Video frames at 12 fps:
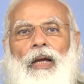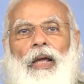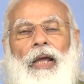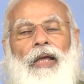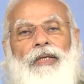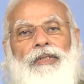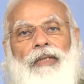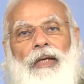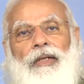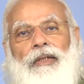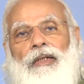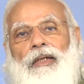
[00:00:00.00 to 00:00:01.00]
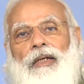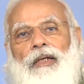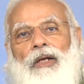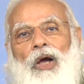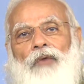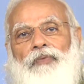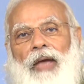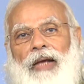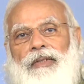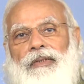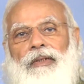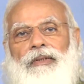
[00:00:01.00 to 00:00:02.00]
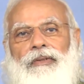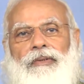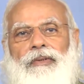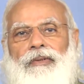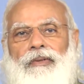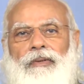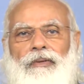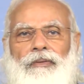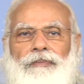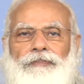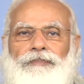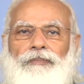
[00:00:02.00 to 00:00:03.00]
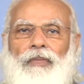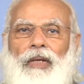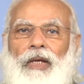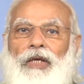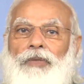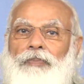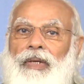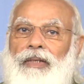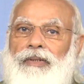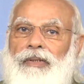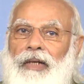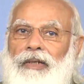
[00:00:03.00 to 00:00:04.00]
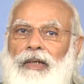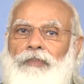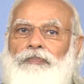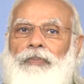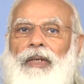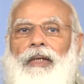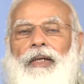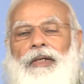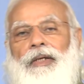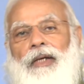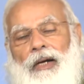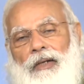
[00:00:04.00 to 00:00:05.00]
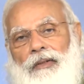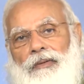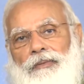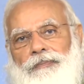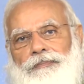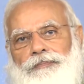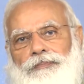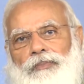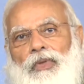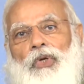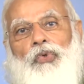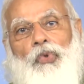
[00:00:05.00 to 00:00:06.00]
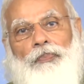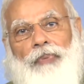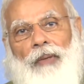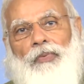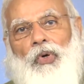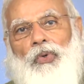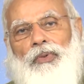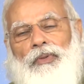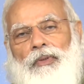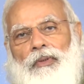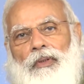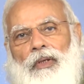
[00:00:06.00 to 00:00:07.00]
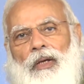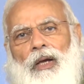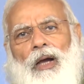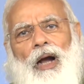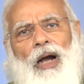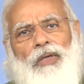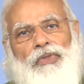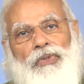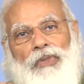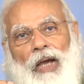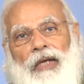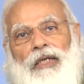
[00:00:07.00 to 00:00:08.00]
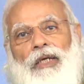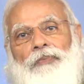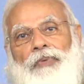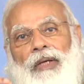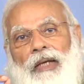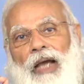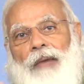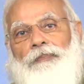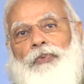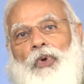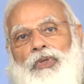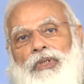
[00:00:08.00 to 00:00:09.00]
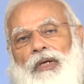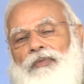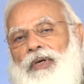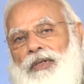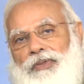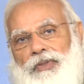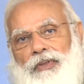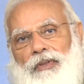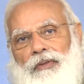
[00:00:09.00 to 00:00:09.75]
A center of excellence is being set up in India to promote a scientific approach towards